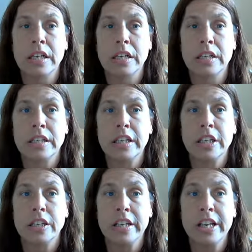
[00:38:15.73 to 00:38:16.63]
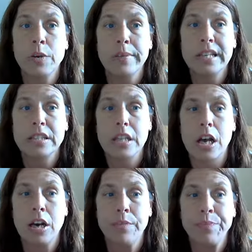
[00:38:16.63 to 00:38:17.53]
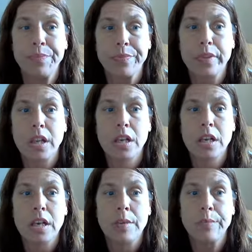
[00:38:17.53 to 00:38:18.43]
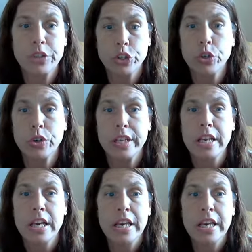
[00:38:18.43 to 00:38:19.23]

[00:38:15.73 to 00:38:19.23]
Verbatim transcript: Neomis uh, um, maturity.